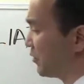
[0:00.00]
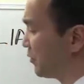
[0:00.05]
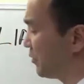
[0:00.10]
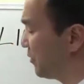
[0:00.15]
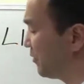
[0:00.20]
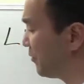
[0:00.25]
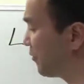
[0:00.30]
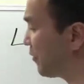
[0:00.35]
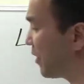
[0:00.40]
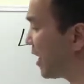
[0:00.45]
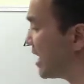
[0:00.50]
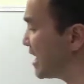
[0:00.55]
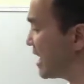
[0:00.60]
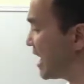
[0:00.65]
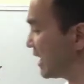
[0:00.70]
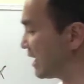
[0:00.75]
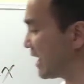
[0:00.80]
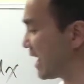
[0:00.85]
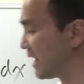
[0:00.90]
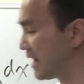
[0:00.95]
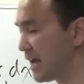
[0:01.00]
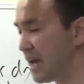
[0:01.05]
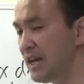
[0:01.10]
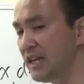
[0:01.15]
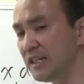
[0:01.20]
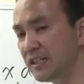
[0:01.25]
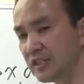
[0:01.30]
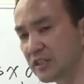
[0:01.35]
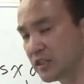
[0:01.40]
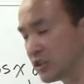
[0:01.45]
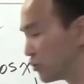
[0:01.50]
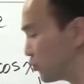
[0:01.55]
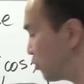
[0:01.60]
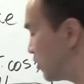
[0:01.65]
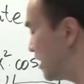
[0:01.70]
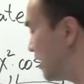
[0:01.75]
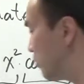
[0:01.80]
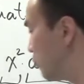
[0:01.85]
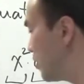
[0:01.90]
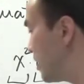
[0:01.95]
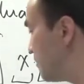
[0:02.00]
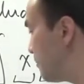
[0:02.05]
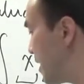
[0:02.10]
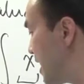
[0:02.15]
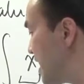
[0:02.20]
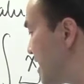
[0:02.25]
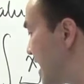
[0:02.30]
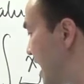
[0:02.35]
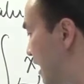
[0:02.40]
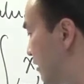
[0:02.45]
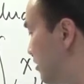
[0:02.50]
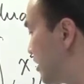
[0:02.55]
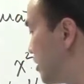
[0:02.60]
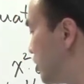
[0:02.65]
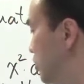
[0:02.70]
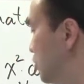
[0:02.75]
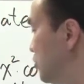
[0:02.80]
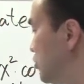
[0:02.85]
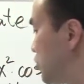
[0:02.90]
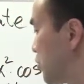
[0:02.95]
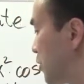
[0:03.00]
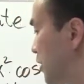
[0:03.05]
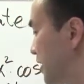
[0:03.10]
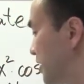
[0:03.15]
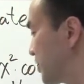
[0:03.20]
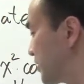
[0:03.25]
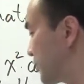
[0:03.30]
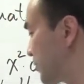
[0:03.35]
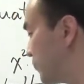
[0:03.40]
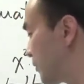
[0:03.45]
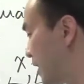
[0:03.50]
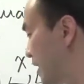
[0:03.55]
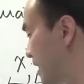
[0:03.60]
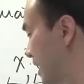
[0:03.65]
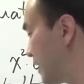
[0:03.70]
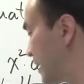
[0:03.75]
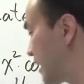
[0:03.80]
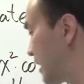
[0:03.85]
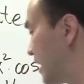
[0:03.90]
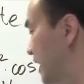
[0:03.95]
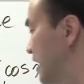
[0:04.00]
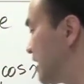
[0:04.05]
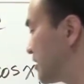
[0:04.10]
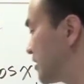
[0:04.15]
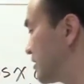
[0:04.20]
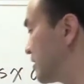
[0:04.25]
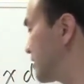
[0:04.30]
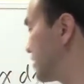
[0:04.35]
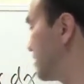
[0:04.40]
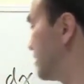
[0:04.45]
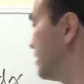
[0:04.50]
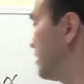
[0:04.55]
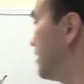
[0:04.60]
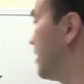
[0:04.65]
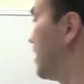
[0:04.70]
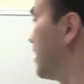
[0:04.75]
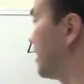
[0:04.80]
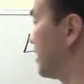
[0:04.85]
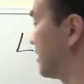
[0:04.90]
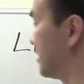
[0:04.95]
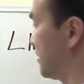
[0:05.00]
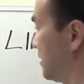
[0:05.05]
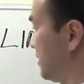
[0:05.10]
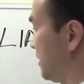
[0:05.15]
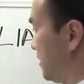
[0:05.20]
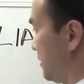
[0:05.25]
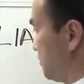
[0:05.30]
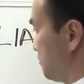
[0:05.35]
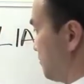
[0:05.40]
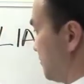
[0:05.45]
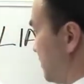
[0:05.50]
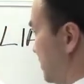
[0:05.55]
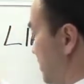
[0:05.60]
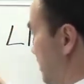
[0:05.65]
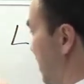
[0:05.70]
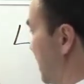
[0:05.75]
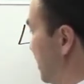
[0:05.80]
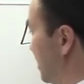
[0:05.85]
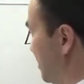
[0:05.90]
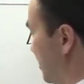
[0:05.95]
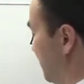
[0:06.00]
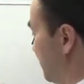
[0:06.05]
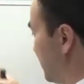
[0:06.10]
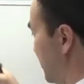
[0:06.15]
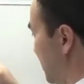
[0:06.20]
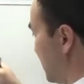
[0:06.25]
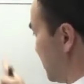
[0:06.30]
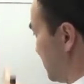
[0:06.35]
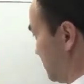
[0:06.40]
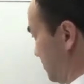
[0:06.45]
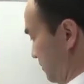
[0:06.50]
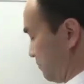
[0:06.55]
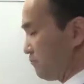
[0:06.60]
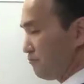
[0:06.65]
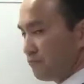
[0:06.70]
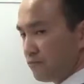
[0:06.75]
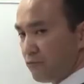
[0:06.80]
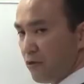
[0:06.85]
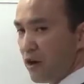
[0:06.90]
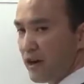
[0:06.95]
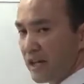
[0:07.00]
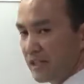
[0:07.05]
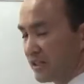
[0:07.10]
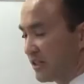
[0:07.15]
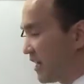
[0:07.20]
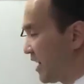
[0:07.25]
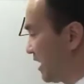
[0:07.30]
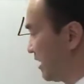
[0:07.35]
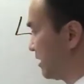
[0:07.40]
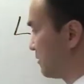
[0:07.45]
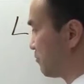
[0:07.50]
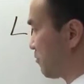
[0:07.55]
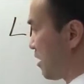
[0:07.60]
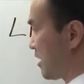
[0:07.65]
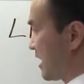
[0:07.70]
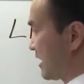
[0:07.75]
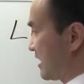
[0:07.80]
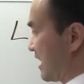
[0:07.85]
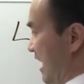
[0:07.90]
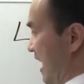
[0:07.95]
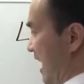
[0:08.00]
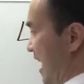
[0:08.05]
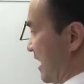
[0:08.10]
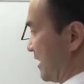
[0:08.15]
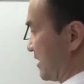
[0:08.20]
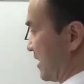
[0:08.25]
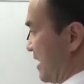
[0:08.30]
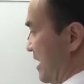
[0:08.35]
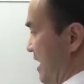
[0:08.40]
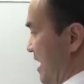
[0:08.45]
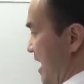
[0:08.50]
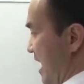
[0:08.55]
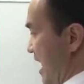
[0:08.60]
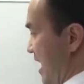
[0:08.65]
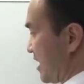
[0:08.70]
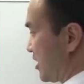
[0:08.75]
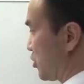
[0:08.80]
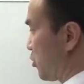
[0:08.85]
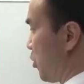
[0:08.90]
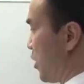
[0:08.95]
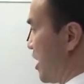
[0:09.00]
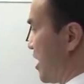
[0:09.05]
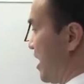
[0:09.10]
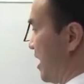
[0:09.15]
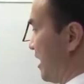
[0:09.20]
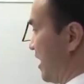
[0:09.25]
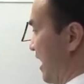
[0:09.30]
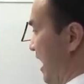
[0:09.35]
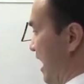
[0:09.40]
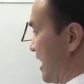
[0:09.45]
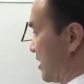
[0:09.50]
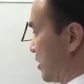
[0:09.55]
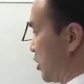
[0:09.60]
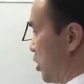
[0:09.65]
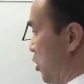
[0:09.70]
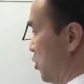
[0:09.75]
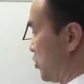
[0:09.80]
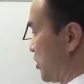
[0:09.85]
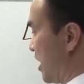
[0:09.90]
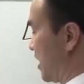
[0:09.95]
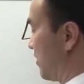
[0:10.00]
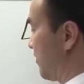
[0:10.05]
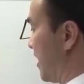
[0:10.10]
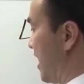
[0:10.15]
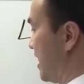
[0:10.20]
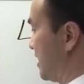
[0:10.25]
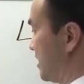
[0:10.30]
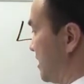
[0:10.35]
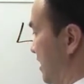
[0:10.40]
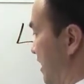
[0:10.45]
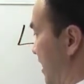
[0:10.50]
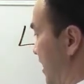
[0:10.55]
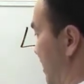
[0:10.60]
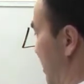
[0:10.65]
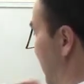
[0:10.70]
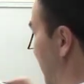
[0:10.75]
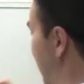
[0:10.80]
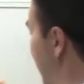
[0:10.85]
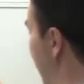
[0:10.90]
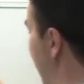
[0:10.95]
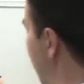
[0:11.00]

right at that instance where we made our U choice, right at that instance, then think of this product again, the product that has x squared, it has cosine of x, and it has